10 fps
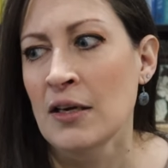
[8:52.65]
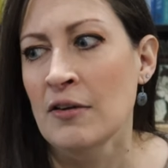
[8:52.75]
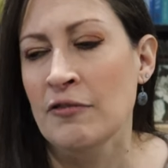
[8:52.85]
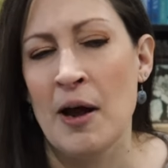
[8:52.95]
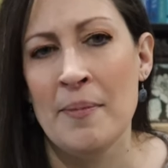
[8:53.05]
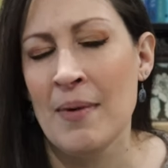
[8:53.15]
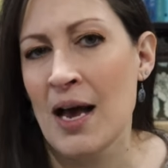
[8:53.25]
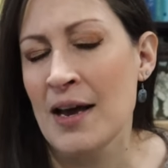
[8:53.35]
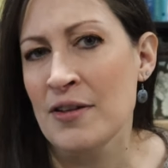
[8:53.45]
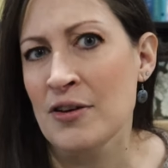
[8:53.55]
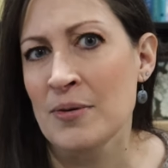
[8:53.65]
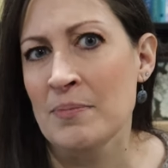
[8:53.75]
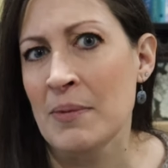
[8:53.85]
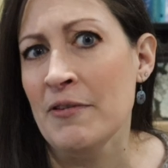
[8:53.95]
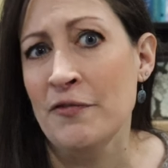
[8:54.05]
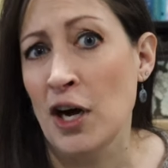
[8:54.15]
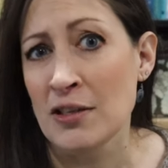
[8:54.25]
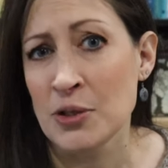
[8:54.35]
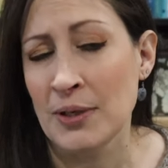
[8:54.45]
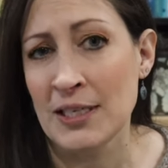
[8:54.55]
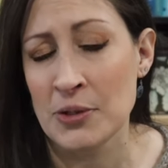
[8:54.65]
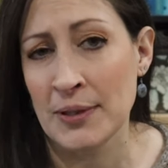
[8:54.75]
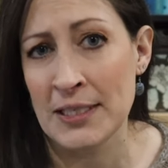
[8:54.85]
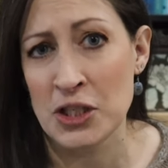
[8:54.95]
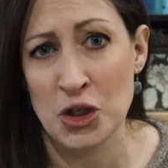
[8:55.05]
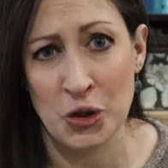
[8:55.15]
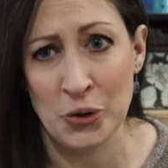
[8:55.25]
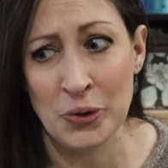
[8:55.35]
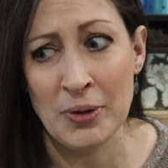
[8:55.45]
from either maybe fall 2022.